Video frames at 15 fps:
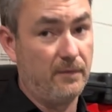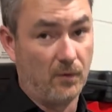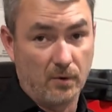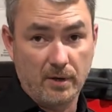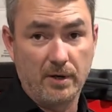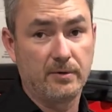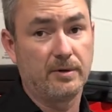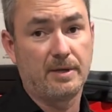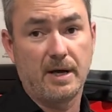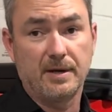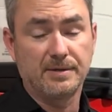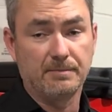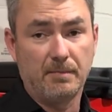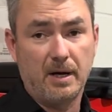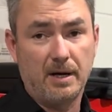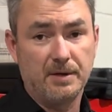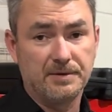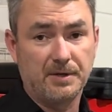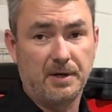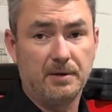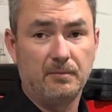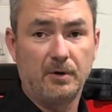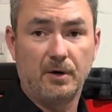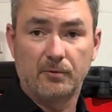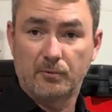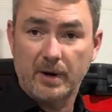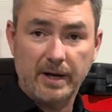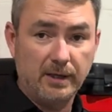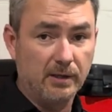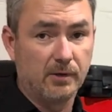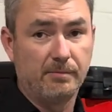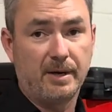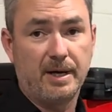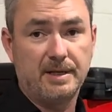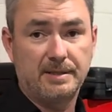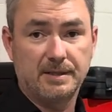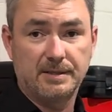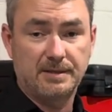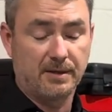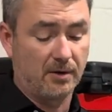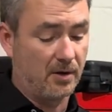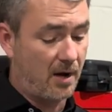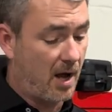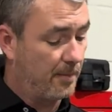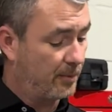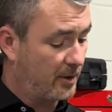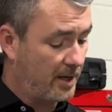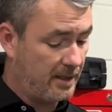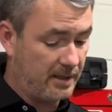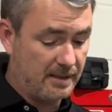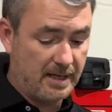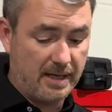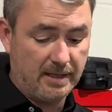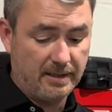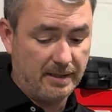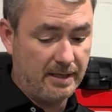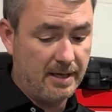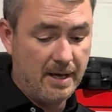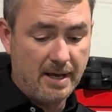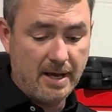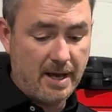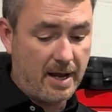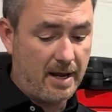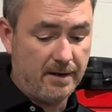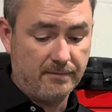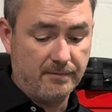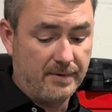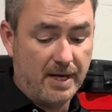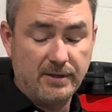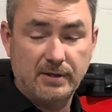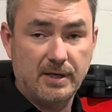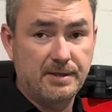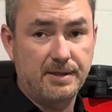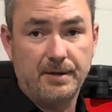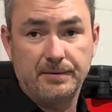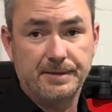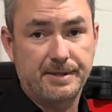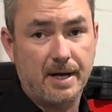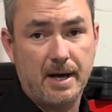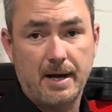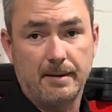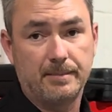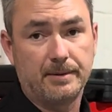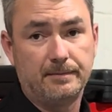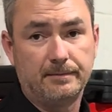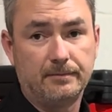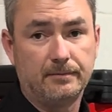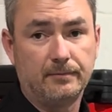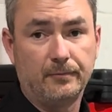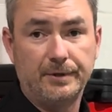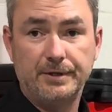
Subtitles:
400,000 miles on them on a regular basis that are operated daily, and they just don't stop. We